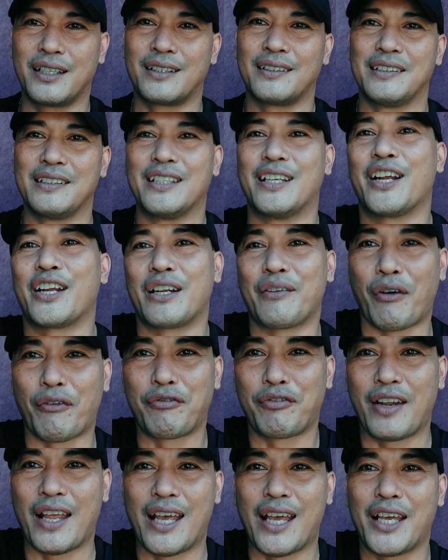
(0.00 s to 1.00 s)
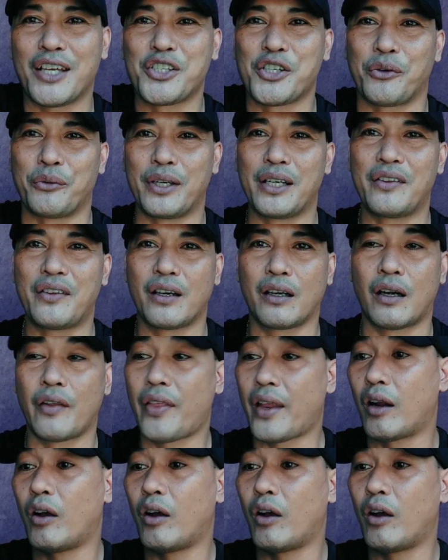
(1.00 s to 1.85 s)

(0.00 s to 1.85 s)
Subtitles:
you don't have a flash or anything like that.